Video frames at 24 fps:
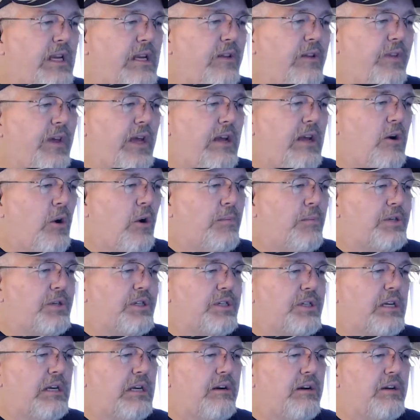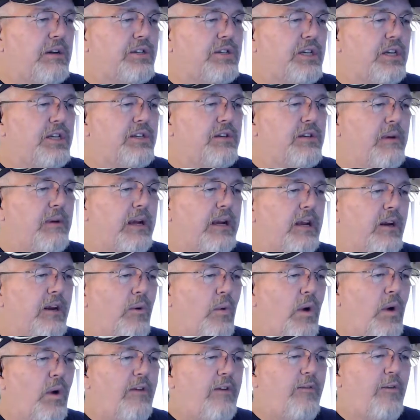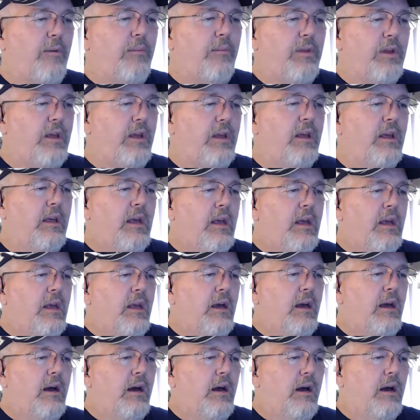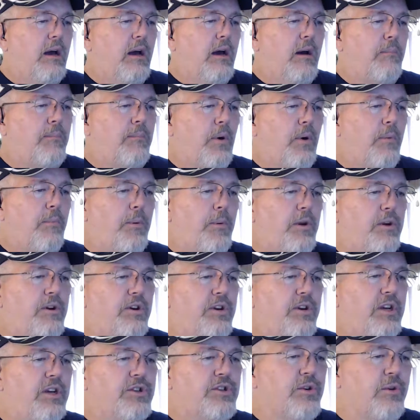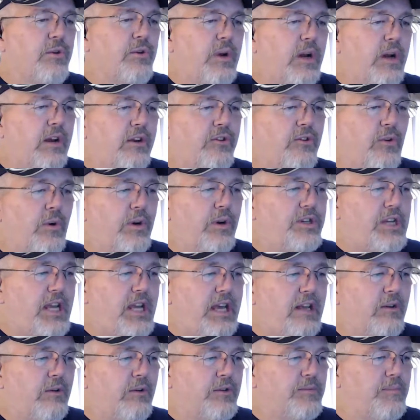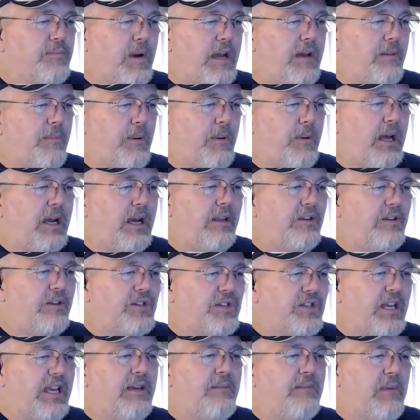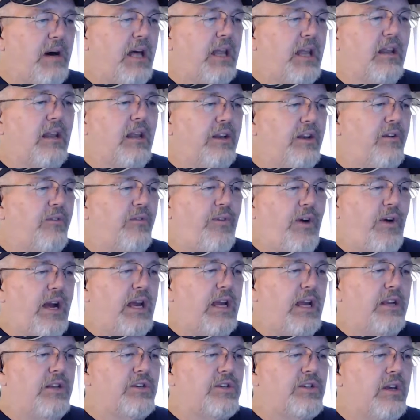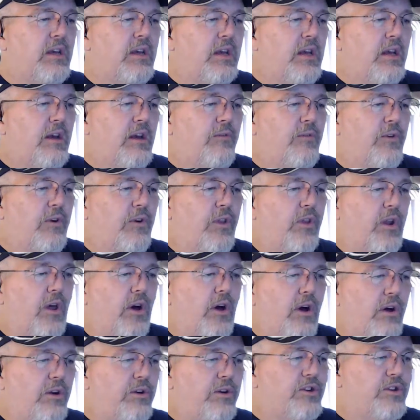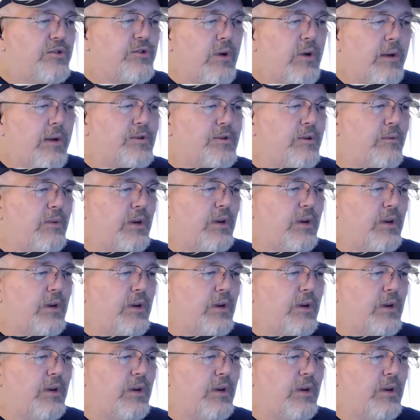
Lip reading: They hope to steer decision-making away from the appropriate judicial and regulatory channels by applying the same model of defiance for the law and disruption.